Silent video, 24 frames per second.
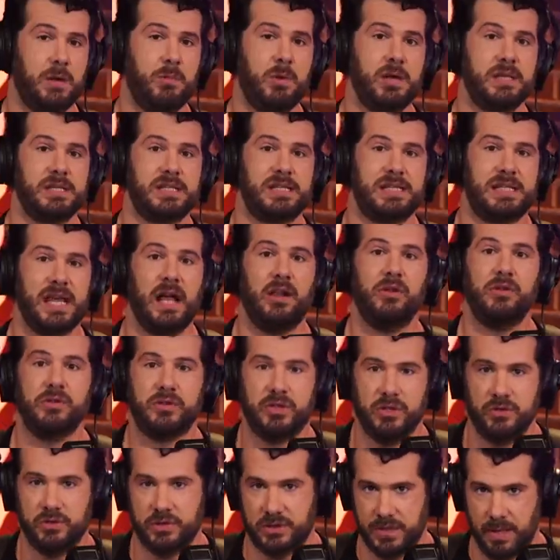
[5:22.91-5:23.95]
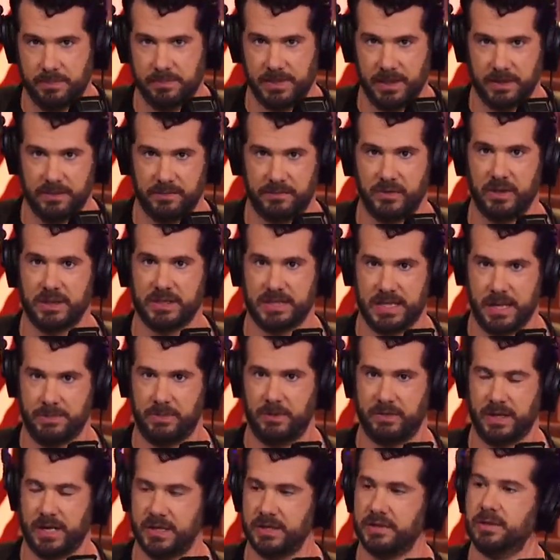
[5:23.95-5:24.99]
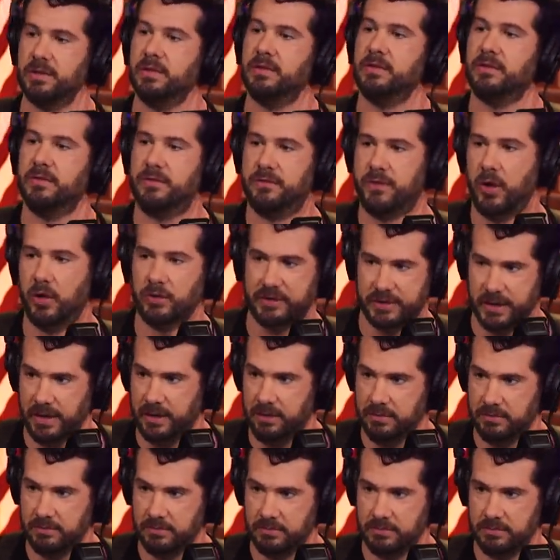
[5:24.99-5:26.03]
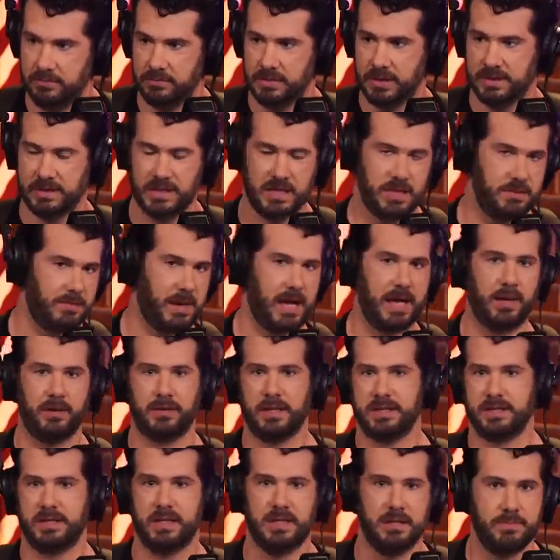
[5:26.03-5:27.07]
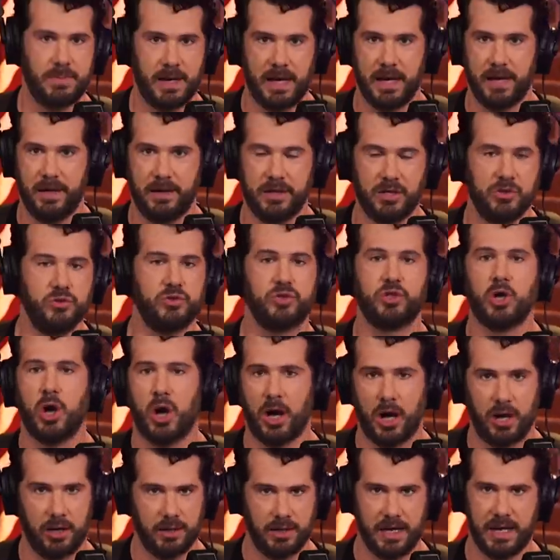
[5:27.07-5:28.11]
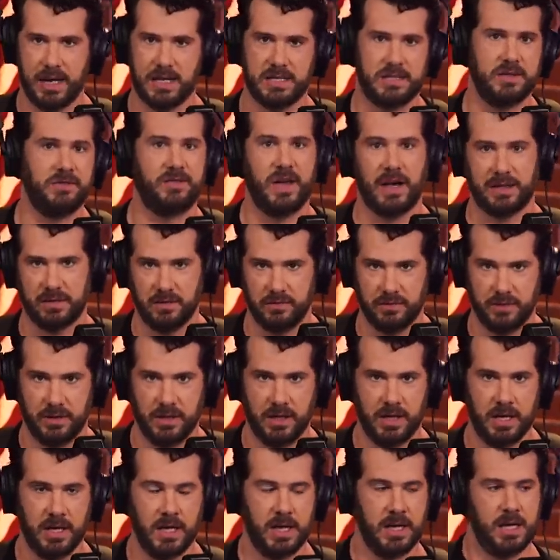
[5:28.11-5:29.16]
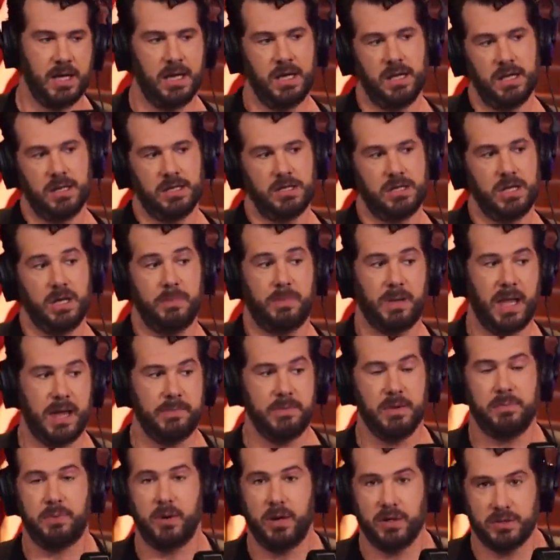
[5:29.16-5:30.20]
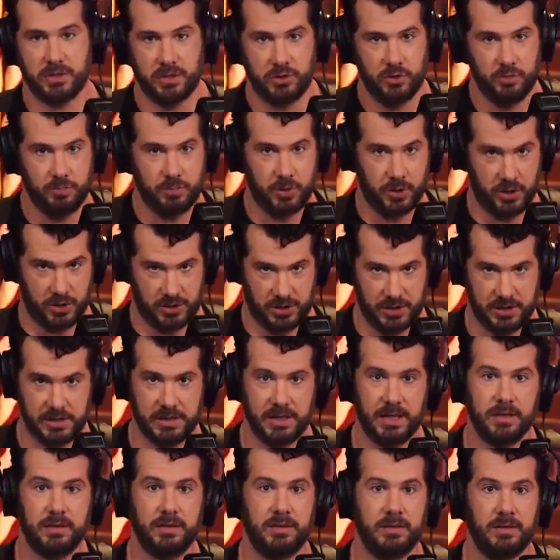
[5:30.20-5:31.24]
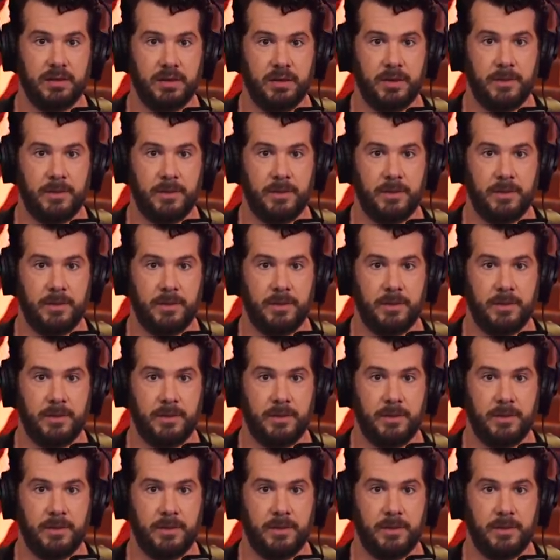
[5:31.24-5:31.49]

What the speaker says: someone sells you something, for example, that is faulty, let's say you buy a used car and it's defective, do you blame the person who purchased it?